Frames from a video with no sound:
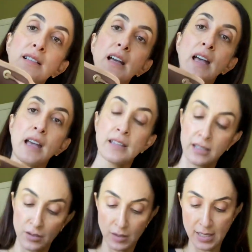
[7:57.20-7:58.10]
and
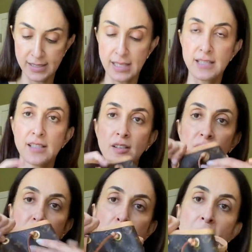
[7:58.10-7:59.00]
you can see it's not
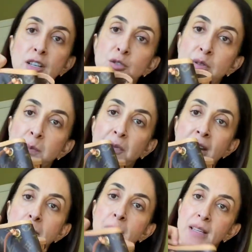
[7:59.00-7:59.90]
even packed to the
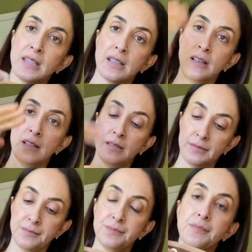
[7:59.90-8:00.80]
green but uh,
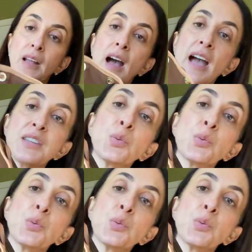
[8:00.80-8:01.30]
height